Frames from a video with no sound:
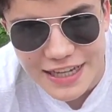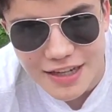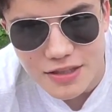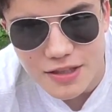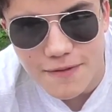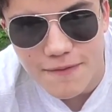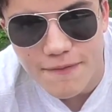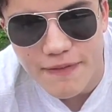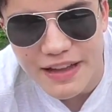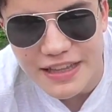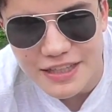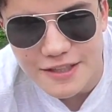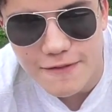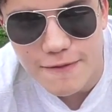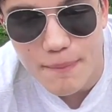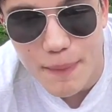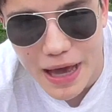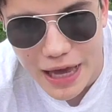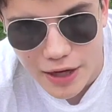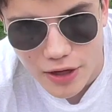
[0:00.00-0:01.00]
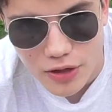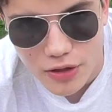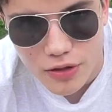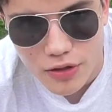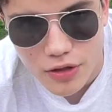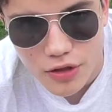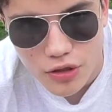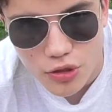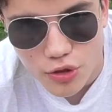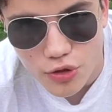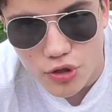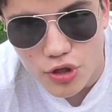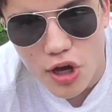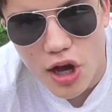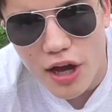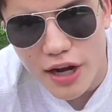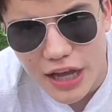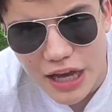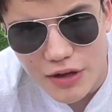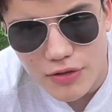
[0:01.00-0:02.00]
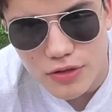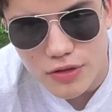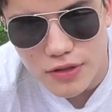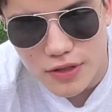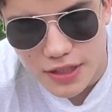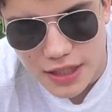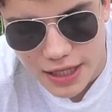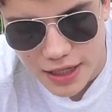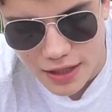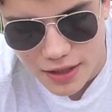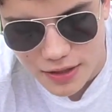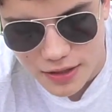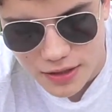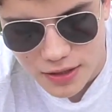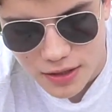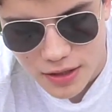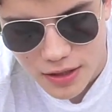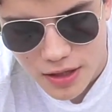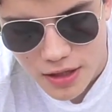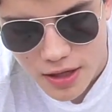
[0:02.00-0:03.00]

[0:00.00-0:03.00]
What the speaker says: in a defensive manner. They're not out to sting us.